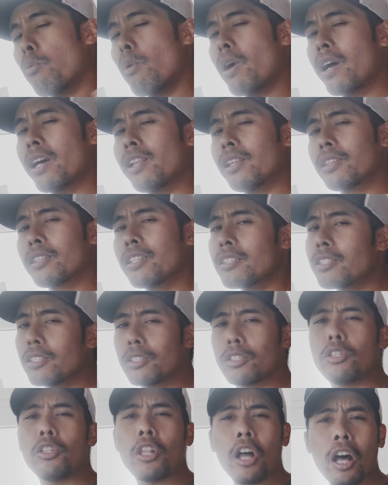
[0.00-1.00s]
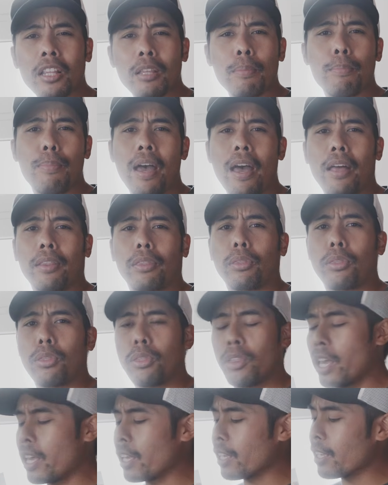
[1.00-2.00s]
While this is not a bad
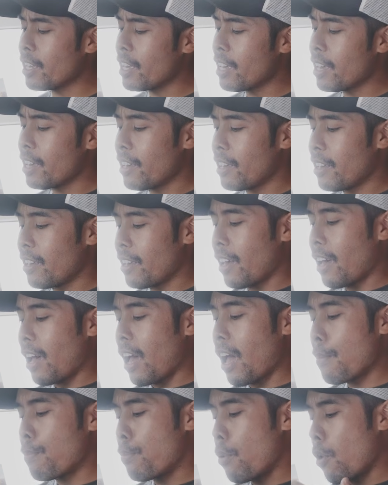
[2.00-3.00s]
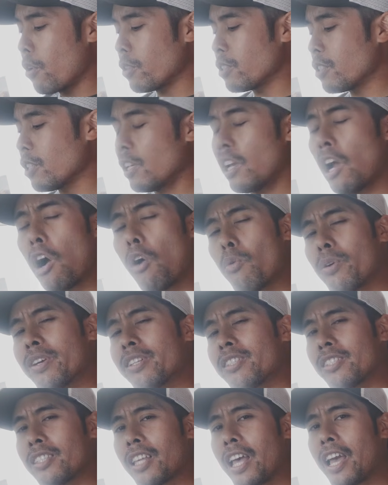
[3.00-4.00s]
thing, I personally
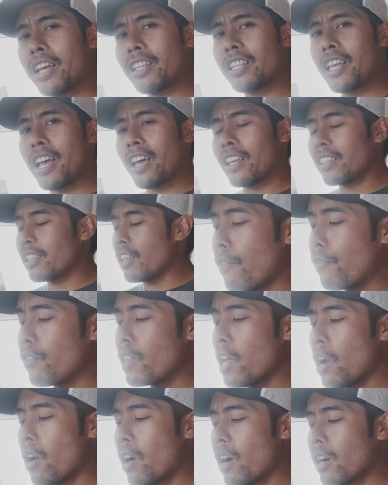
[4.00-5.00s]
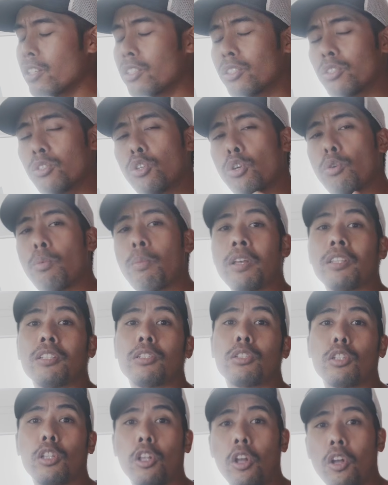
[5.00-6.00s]
always say that if there are too many
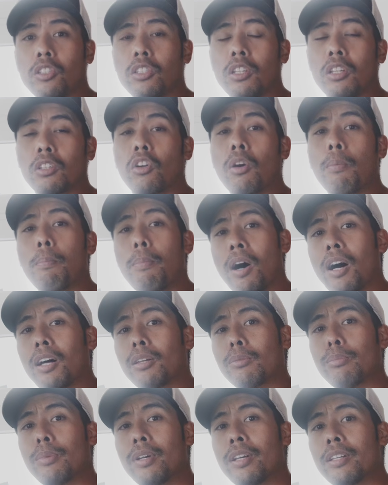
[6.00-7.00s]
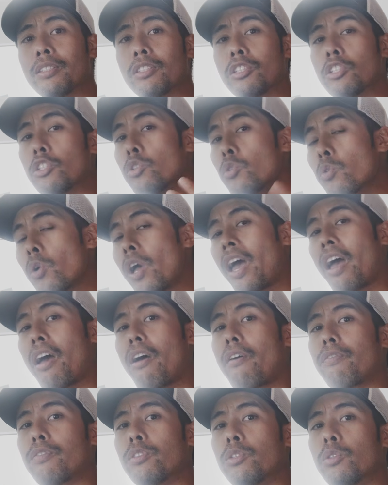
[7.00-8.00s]
slots and compartments, you
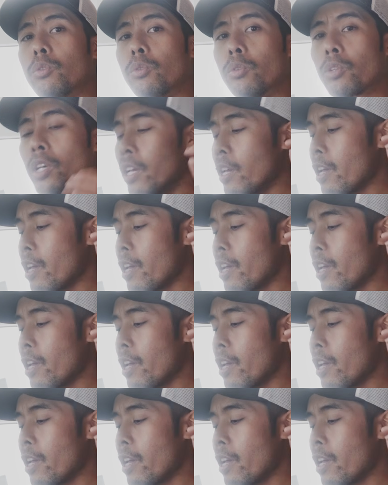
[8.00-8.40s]
have to